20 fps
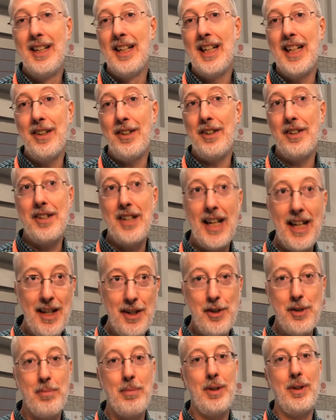either
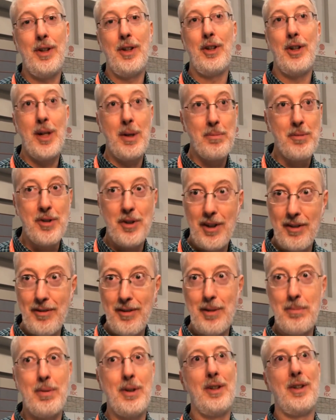tangible or
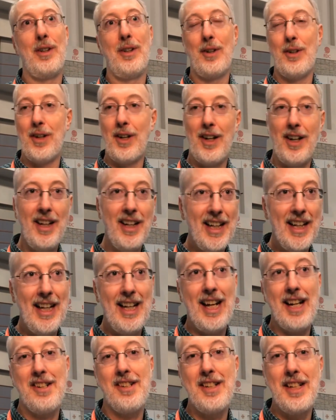observable, or it
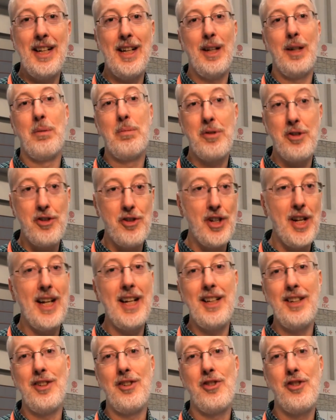actually helps
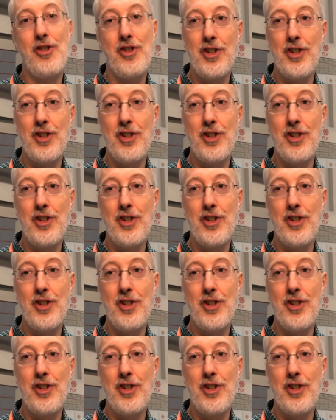change